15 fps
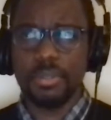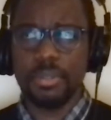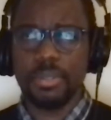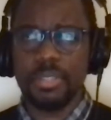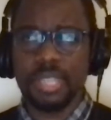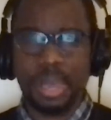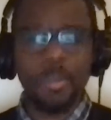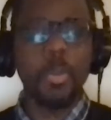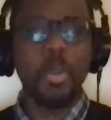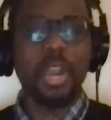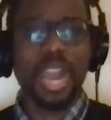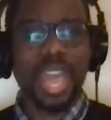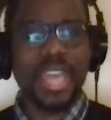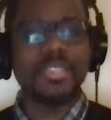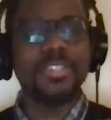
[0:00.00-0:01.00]

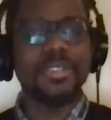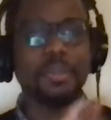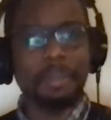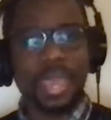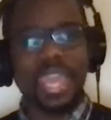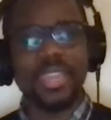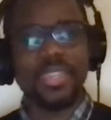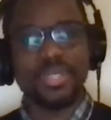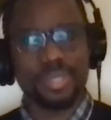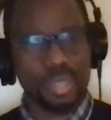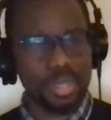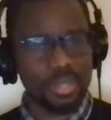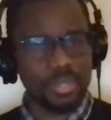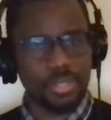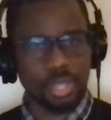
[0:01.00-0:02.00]
someone has to make
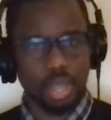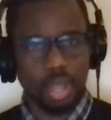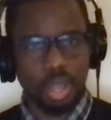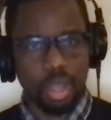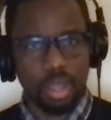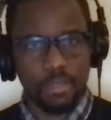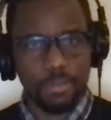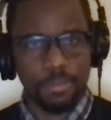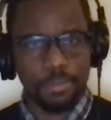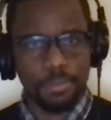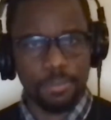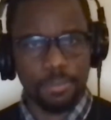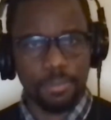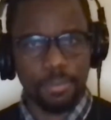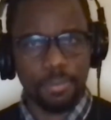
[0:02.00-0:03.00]
sense of
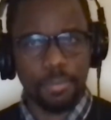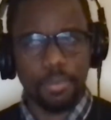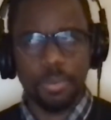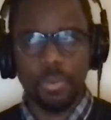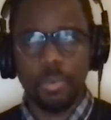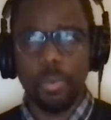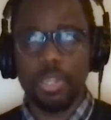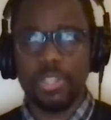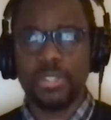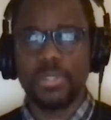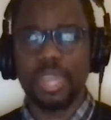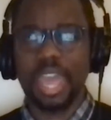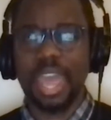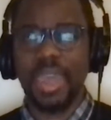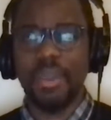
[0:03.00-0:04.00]

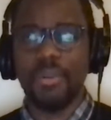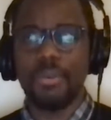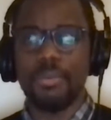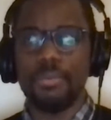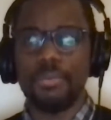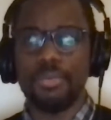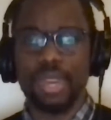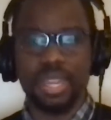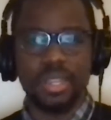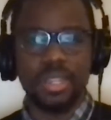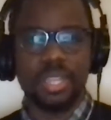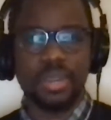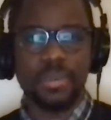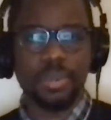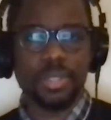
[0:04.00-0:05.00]
what's
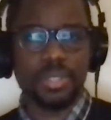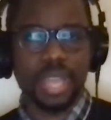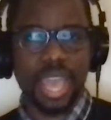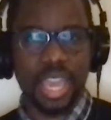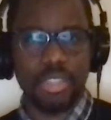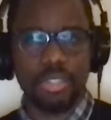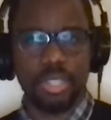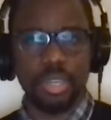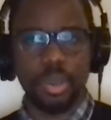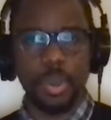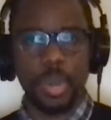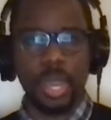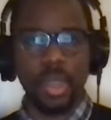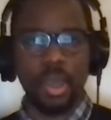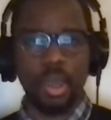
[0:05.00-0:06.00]
real and what's actually
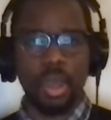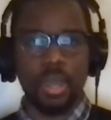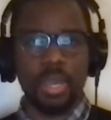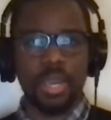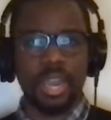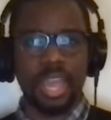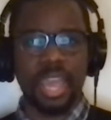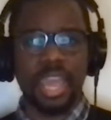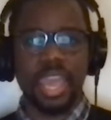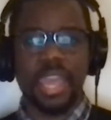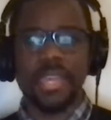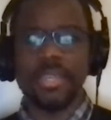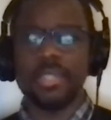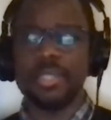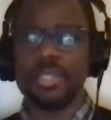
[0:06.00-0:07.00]
going on
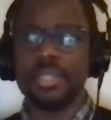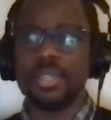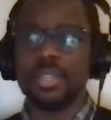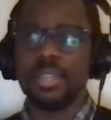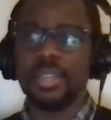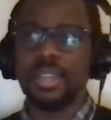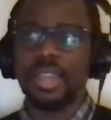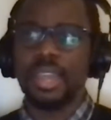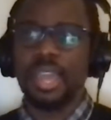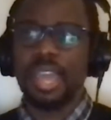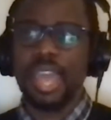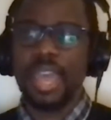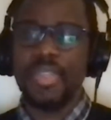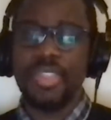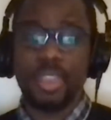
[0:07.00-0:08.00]
and right.
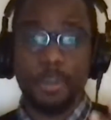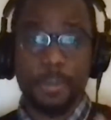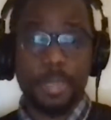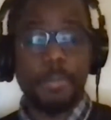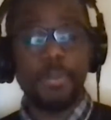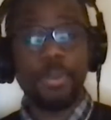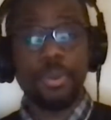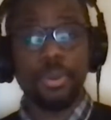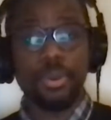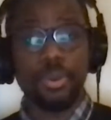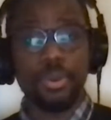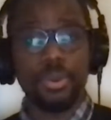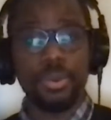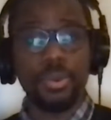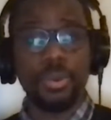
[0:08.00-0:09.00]
and there are people
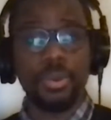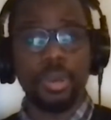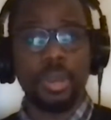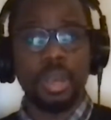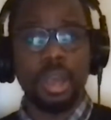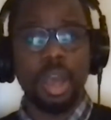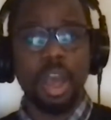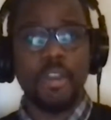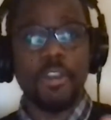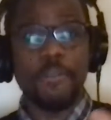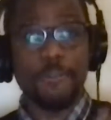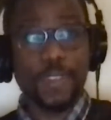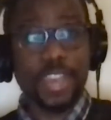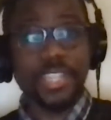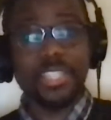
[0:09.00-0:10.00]
who are
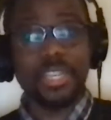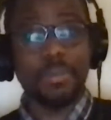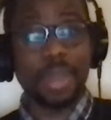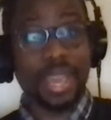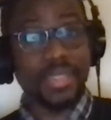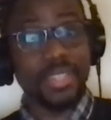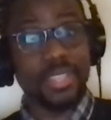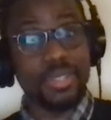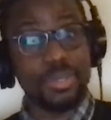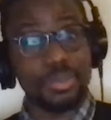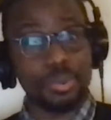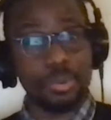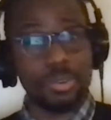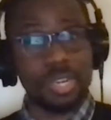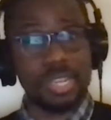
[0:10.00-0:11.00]
affected by these
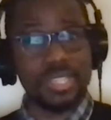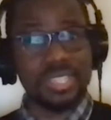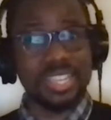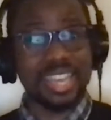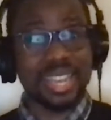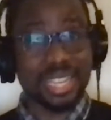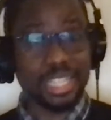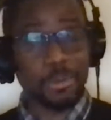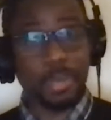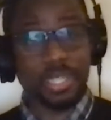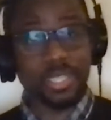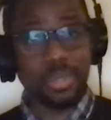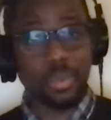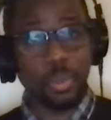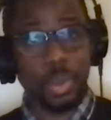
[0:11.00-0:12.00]
stories in
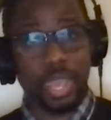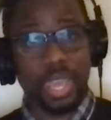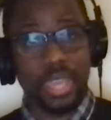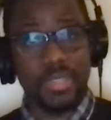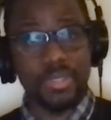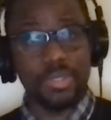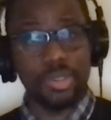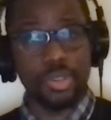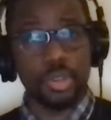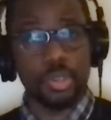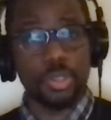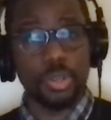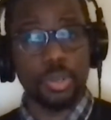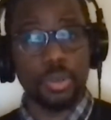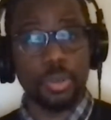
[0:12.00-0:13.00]
unexpected ways you know
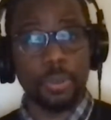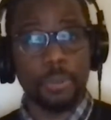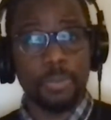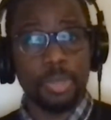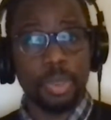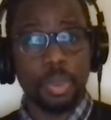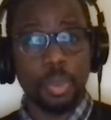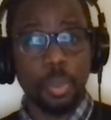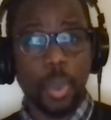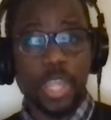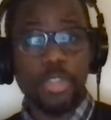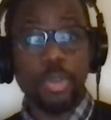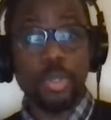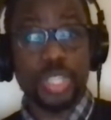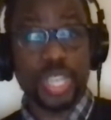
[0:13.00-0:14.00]
so
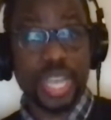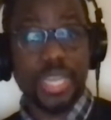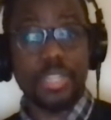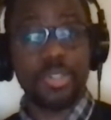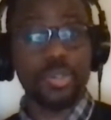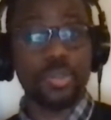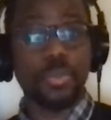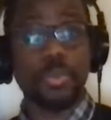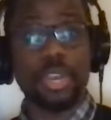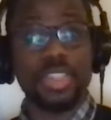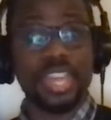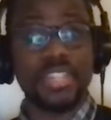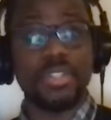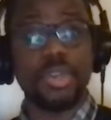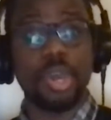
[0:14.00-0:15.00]
when you tell a story
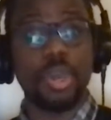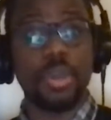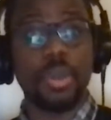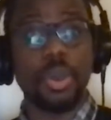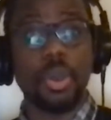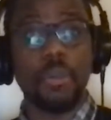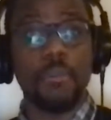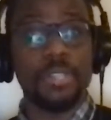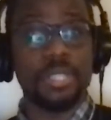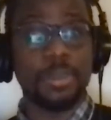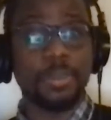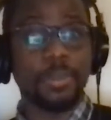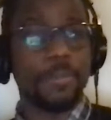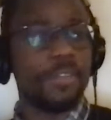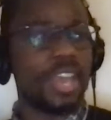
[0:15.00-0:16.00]
that's
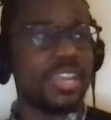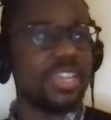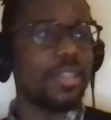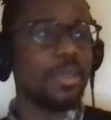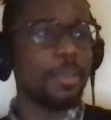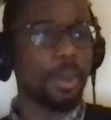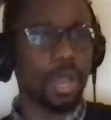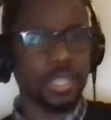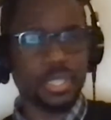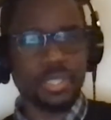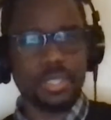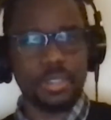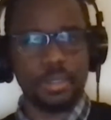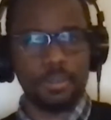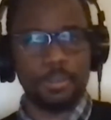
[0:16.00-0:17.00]
oversimplified in the
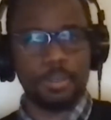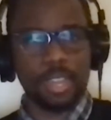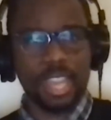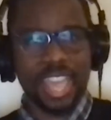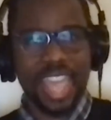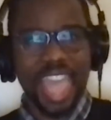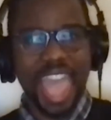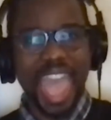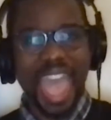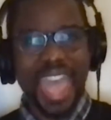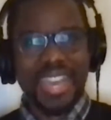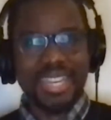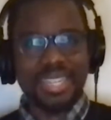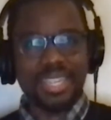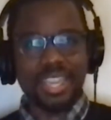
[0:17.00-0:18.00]
positive
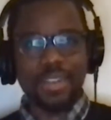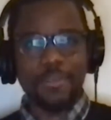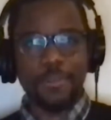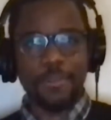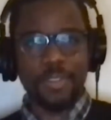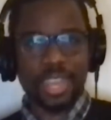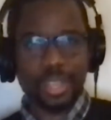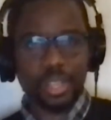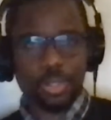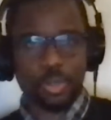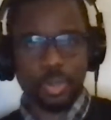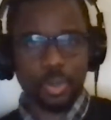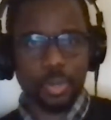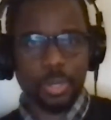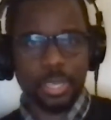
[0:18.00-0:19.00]
and it fails
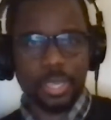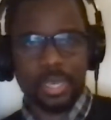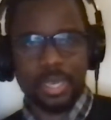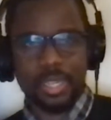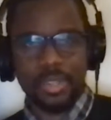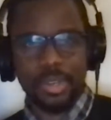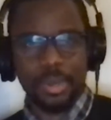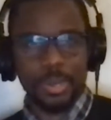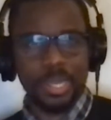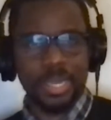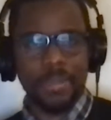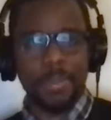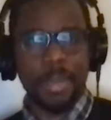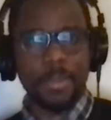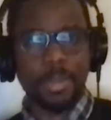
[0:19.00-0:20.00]
or it you know in
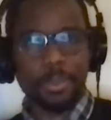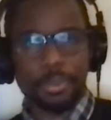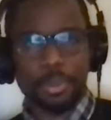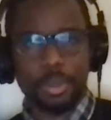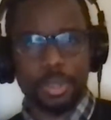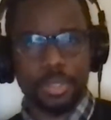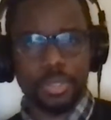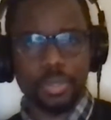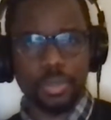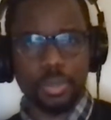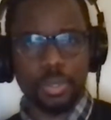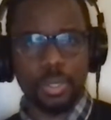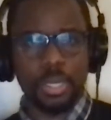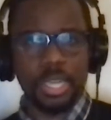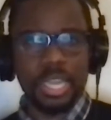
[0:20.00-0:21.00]
a bubble burst
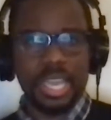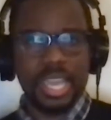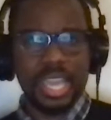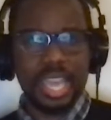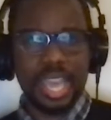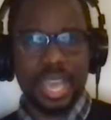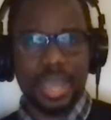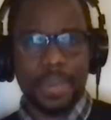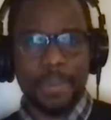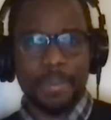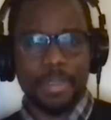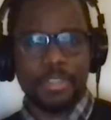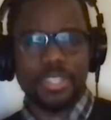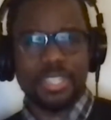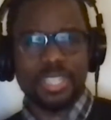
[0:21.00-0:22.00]
or um,
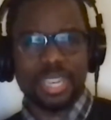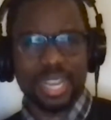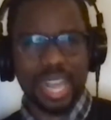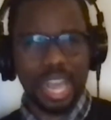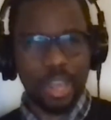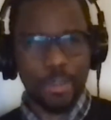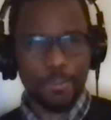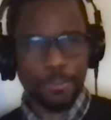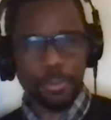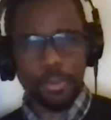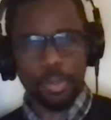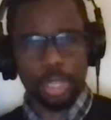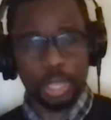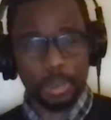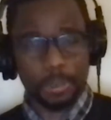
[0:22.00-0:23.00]
because it does not account for
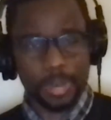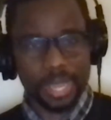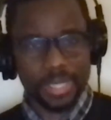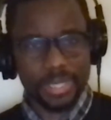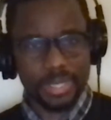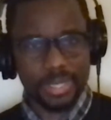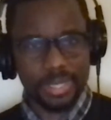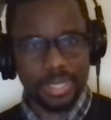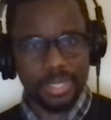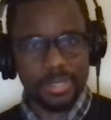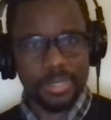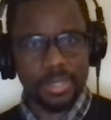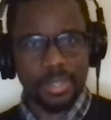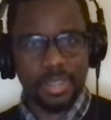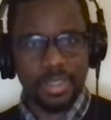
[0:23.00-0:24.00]
all the complexities